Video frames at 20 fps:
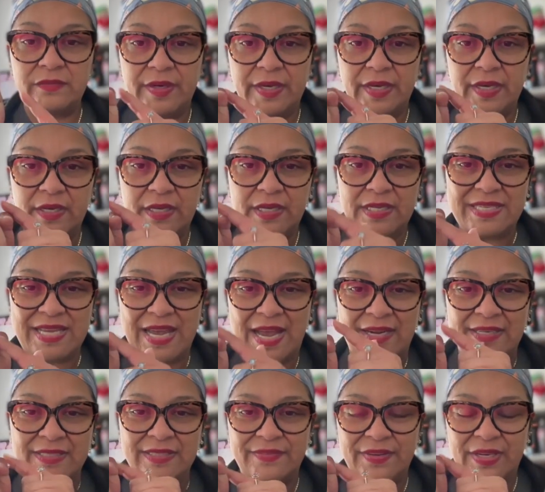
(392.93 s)
right, is
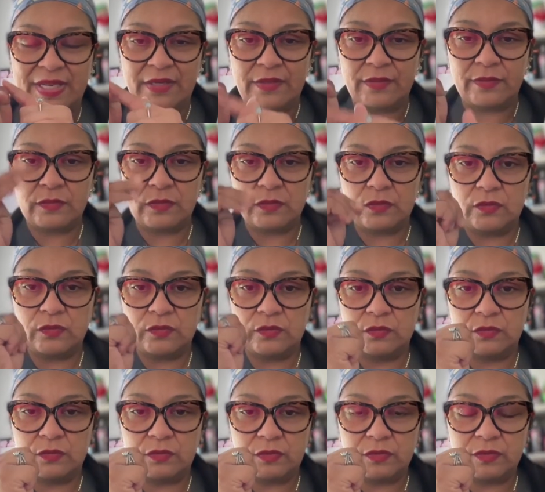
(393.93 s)
activated,
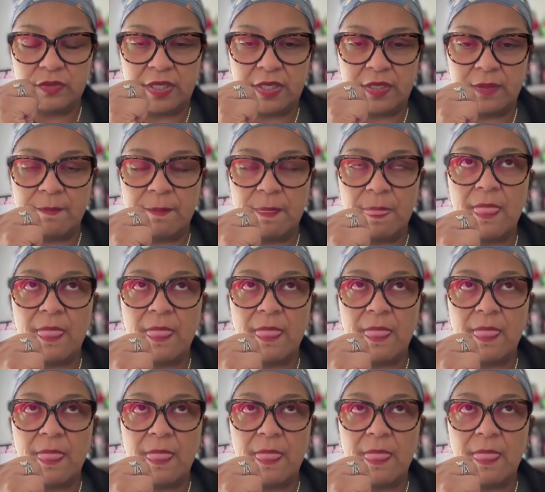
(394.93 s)
right,